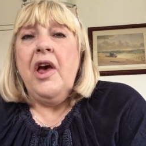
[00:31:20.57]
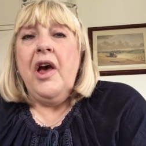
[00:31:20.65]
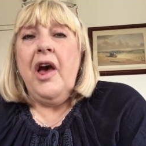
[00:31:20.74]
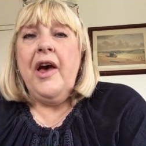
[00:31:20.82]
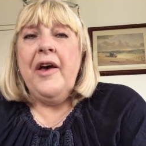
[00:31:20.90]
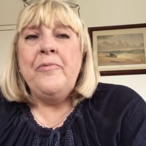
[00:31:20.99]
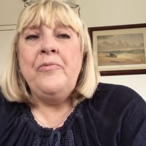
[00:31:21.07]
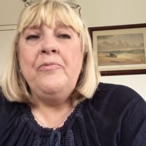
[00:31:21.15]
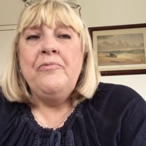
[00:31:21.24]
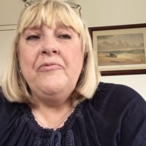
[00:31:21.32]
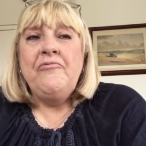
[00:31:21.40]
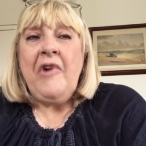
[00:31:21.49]

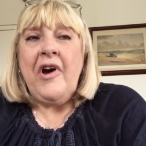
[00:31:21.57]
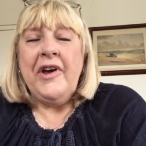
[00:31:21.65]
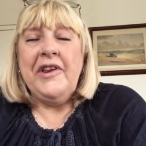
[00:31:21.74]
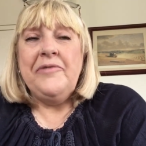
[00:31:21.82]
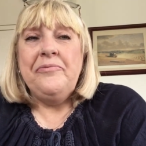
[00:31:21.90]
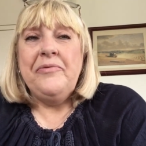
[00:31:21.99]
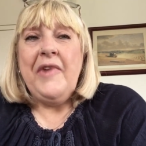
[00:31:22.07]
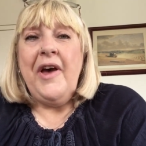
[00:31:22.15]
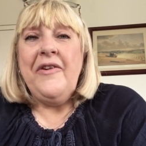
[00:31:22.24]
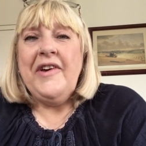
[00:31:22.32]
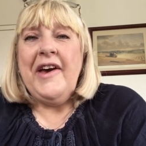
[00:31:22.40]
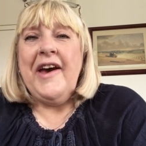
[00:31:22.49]
Um, right,
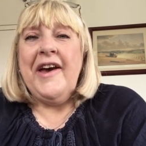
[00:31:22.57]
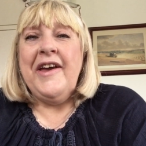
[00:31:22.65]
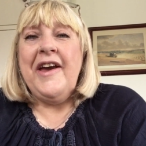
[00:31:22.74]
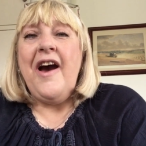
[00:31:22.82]
okay,